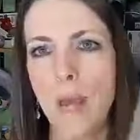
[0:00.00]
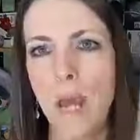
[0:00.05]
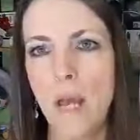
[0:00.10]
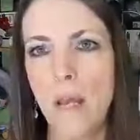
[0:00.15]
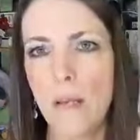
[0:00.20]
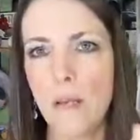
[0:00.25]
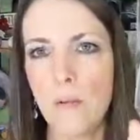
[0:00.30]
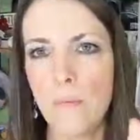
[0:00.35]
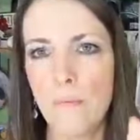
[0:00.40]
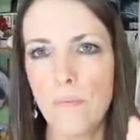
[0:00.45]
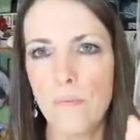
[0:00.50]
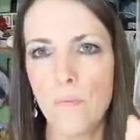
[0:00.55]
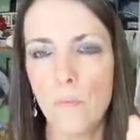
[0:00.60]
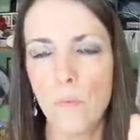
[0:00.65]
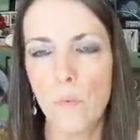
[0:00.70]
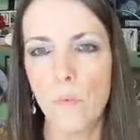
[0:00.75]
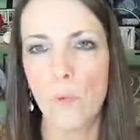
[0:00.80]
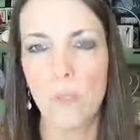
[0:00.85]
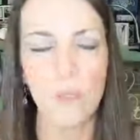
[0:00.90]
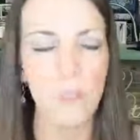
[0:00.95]
pack
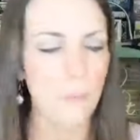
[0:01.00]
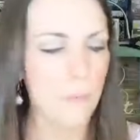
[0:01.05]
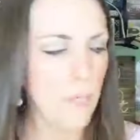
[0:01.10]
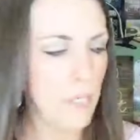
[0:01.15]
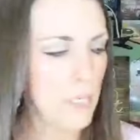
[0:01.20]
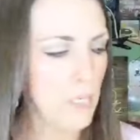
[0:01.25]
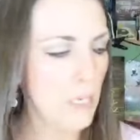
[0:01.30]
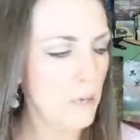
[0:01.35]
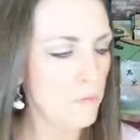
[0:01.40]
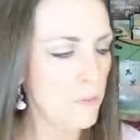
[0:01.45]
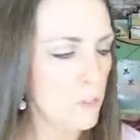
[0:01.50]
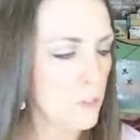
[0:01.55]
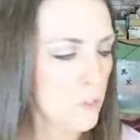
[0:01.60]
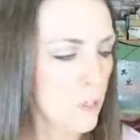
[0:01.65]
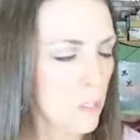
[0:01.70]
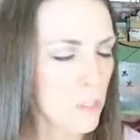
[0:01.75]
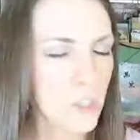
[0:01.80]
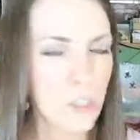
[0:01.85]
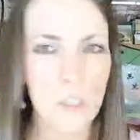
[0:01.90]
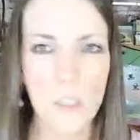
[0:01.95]
with the PDF
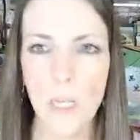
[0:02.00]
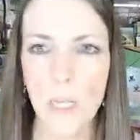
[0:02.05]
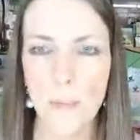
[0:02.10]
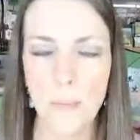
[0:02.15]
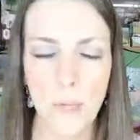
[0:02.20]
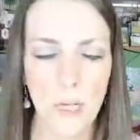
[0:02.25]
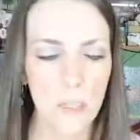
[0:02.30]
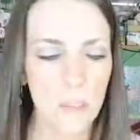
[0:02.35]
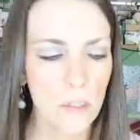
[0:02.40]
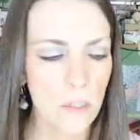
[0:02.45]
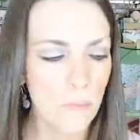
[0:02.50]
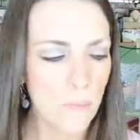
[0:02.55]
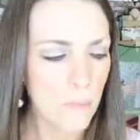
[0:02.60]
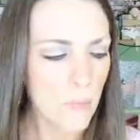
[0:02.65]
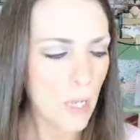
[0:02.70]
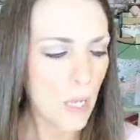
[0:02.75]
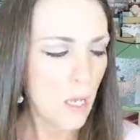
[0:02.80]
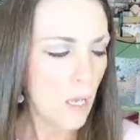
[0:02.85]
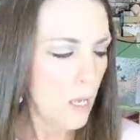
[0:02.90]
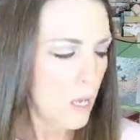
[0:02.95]
instructions emailed.
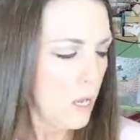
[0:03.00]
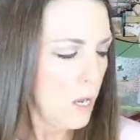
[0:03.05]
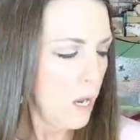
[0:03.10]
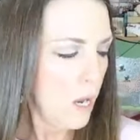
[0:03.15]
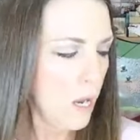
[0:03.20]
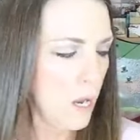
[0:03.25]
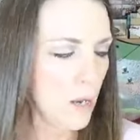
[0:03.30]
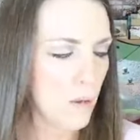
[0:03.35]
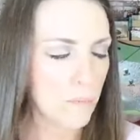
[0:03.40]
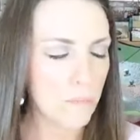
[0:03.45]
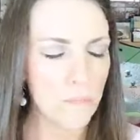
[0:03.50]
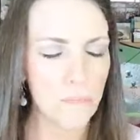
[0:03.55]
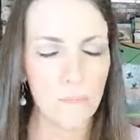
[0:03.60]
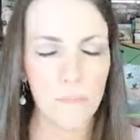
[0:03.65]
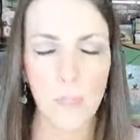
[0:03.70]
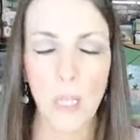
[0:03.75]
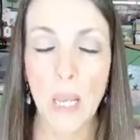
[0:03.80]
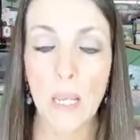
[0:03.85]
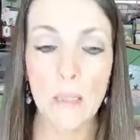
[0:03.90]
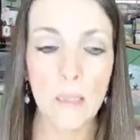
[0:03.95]
And
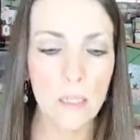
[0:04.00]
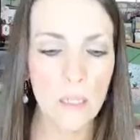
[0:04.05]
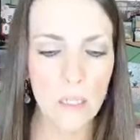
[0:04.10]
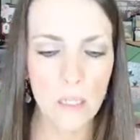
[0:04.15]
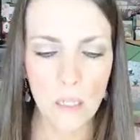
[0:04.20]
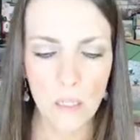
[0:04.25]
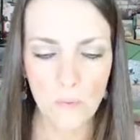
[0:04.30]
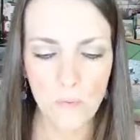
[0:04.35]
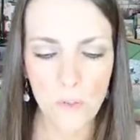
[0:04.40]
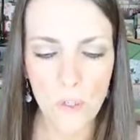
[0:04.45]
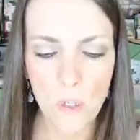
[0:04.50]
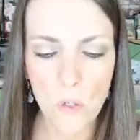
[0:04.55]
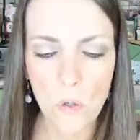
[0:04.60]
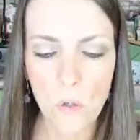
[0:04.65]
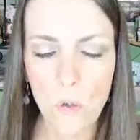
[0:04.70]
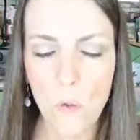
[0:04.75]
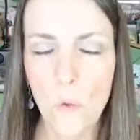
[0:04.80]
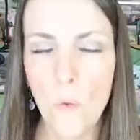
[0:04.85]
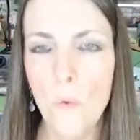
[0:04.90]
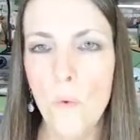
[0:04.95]
then if
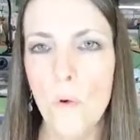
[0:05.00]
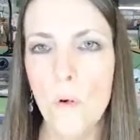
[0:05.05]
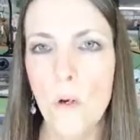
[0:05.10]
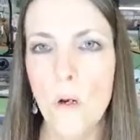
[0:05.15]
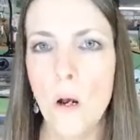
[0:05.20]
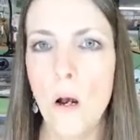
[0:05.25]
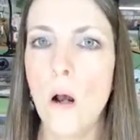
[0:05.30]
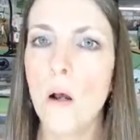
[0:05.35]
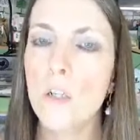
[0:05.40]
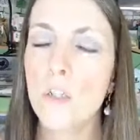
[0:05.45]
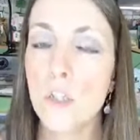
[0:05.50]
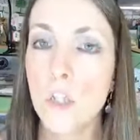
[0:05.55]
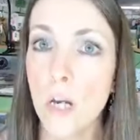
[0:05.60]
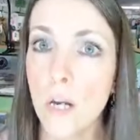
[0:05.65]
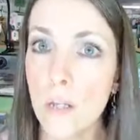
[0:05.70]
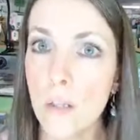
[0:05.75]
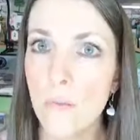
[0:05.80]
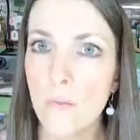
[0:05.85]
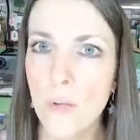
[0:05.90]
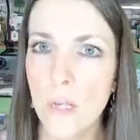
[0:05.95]
you
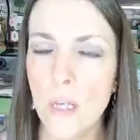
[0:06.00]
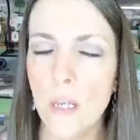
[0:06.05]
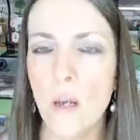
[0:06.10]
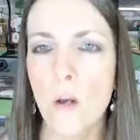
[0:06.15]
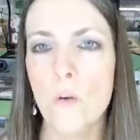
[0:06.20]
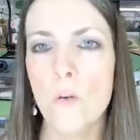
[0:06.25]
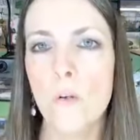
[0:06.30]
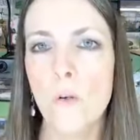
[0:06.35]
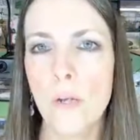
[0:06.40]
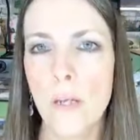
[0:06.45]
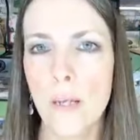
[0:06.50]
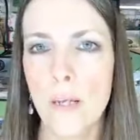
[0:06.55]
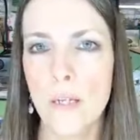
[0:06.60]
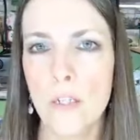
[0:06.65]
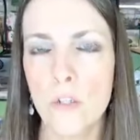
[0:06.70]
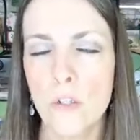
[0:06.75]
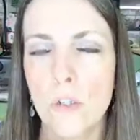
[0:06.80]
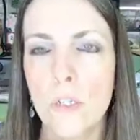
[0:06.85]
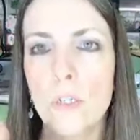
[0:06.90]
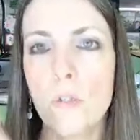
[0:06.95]
share the video, you'll get
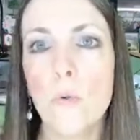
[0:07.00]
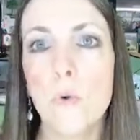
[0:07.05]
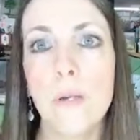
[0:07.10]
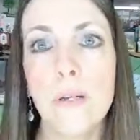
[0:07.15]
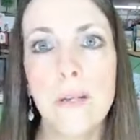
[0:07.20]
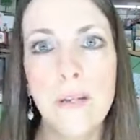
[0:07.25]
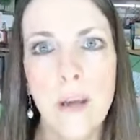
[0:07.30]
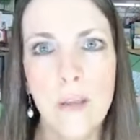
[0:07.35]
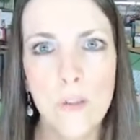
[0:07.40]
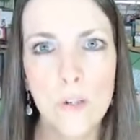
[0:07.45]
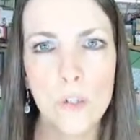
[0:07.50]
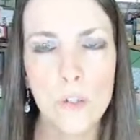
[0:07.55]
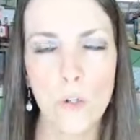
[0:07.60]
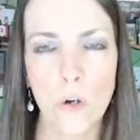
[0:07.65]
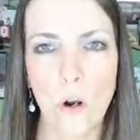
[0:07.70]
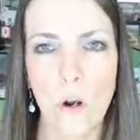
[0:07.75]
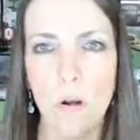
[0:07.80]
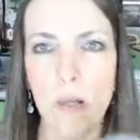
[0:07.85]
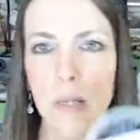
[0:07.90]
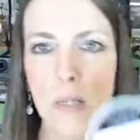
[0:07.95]
entered into another
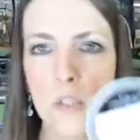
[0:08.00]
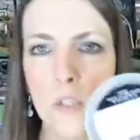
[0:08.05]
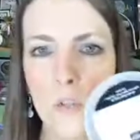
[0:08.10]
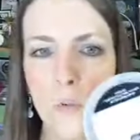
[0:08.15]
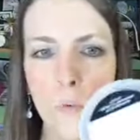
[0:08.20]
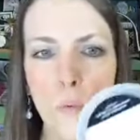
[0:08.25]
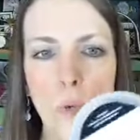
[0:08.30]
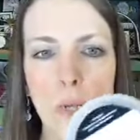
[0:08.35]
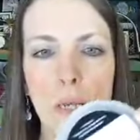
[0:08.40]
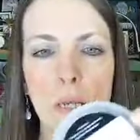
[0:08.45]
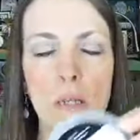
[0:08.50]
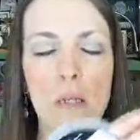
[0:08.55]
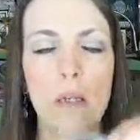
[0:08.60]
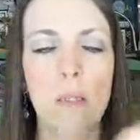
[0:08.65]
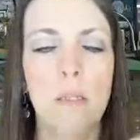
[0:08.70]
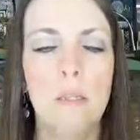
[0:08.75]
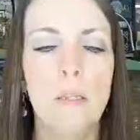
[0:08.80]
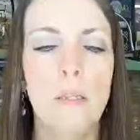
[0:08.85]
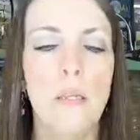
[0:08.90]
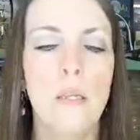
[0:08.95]
drawing to win
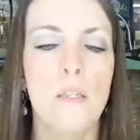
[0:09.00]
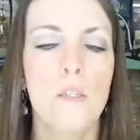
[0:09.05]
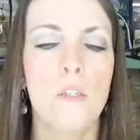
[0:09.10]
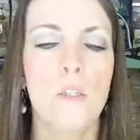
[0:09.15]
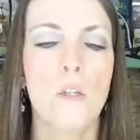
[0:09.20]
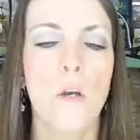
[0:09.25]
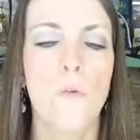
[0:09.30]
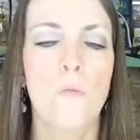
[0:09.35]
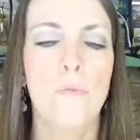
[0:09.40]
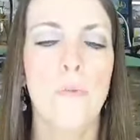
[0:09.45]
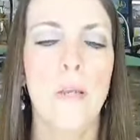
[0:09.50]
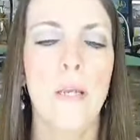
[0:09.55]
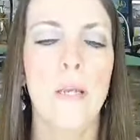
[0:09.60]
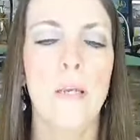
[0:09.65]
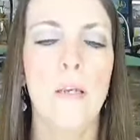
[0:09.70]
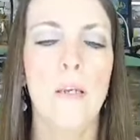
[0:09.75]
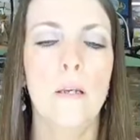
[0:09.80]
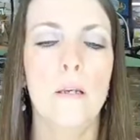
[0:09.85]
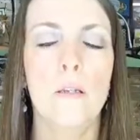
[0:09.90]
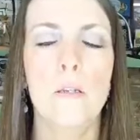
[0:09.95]
the snowflake